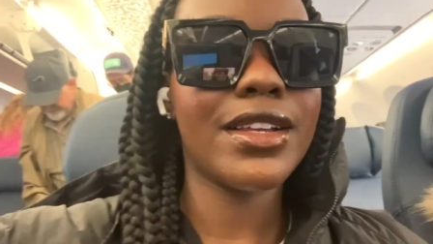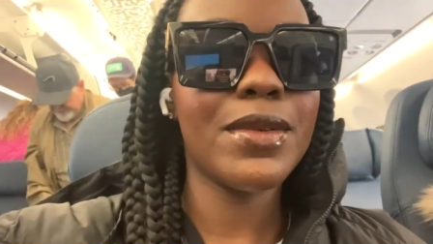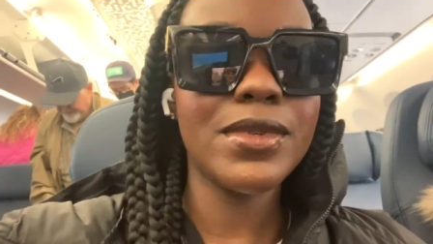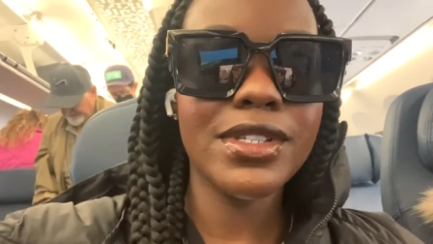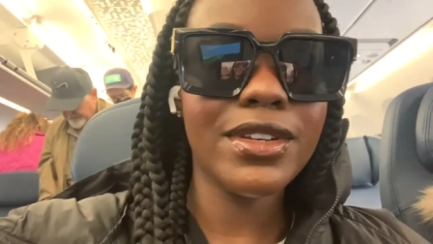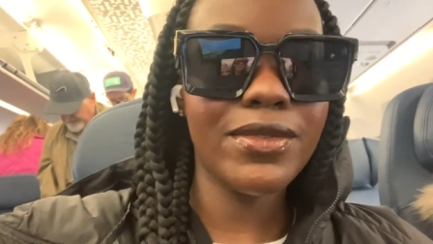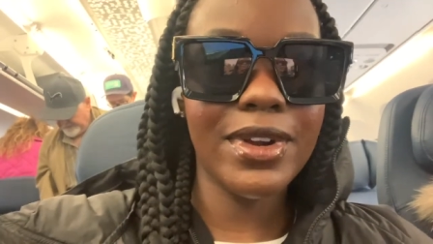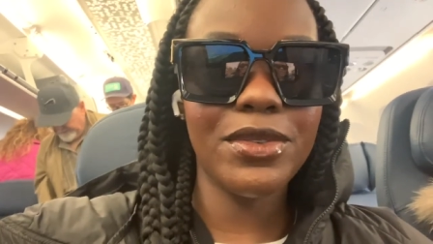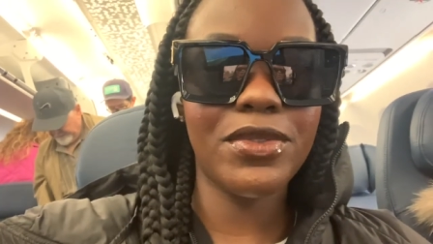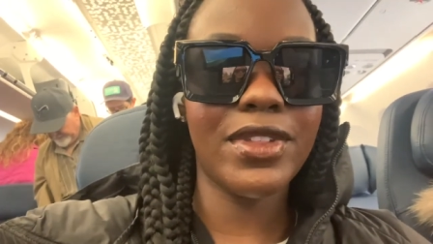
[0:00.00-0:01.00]
It wasn't a
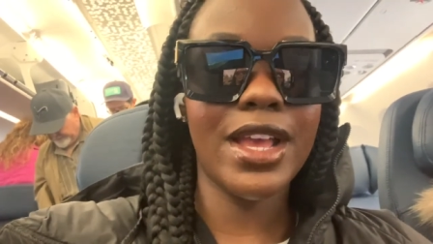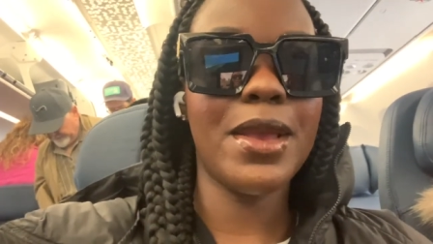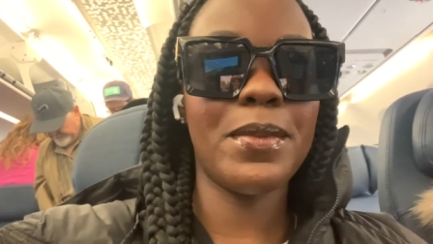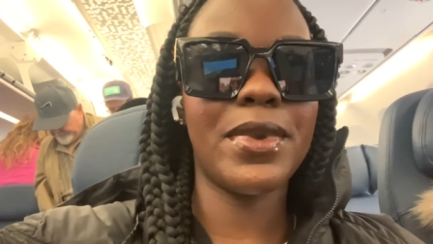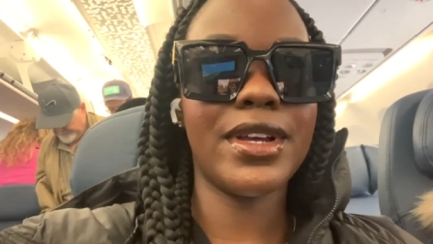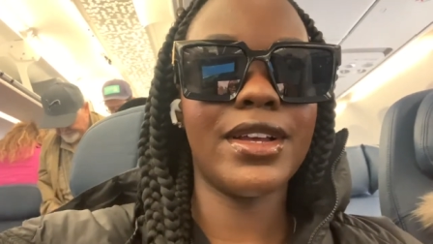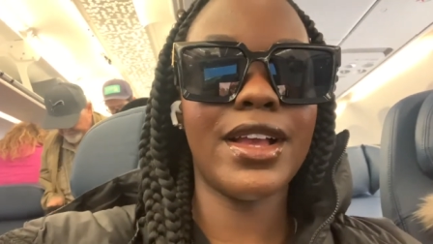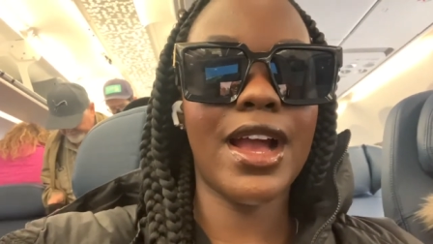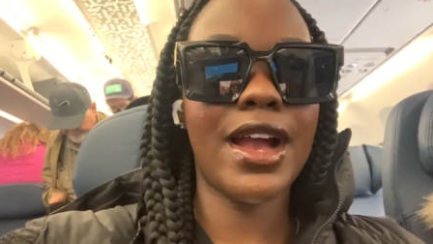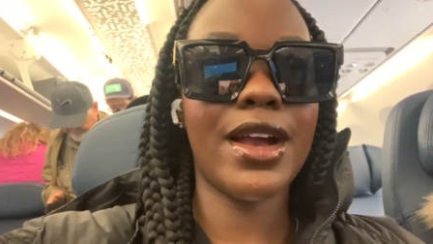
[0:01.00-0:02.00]
rough flight, but
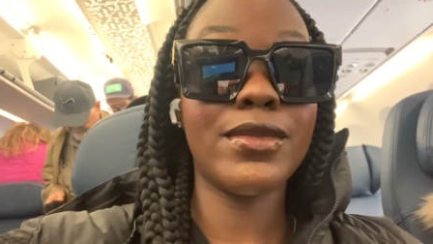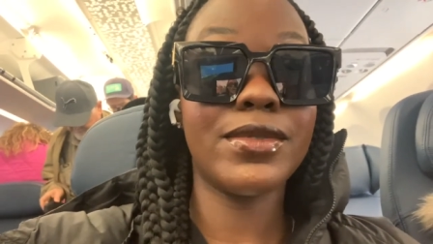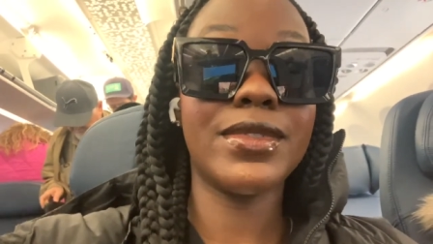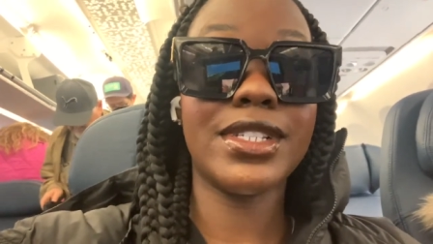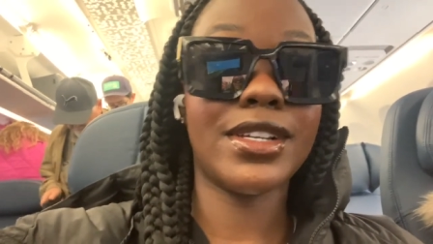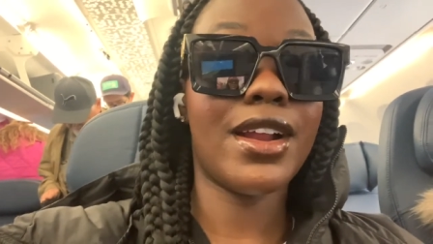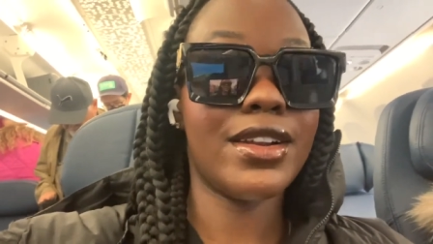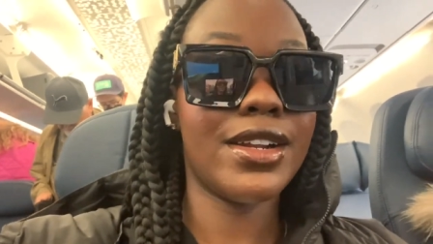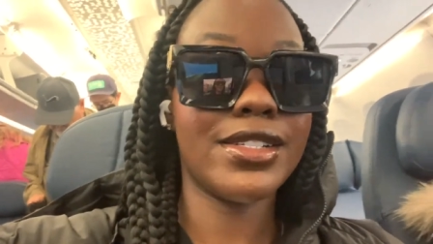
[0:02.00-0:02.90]
I was really tired and I